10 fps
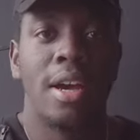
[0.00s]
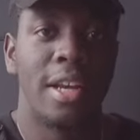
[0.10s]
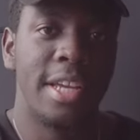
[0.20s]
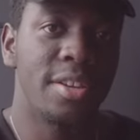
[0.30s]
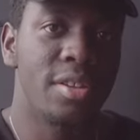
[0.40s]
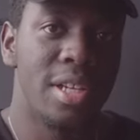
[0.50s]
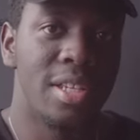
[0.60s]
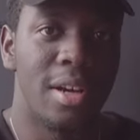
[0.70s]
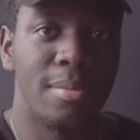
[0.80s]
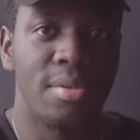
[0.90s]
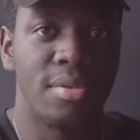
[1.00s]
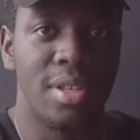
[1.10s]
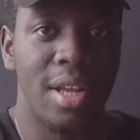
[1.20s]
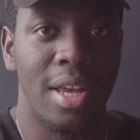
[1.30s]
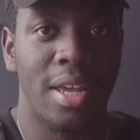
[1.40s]
And I use
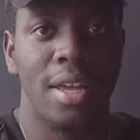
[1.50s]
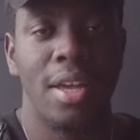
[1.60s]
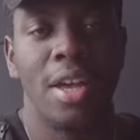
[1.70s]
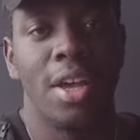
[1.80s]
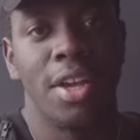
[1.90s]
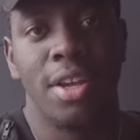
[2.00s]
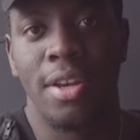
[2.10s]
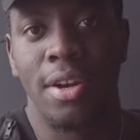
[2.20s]
examples like, you